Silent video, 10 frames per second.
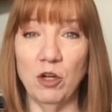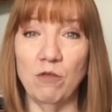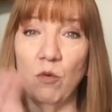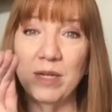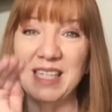your
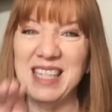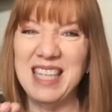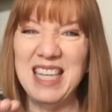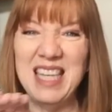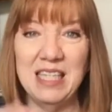voice is
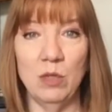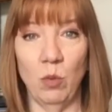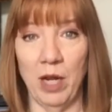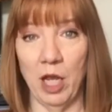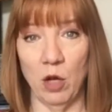easy
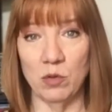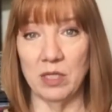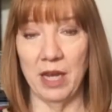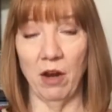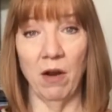when it goes
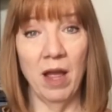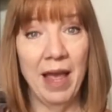there.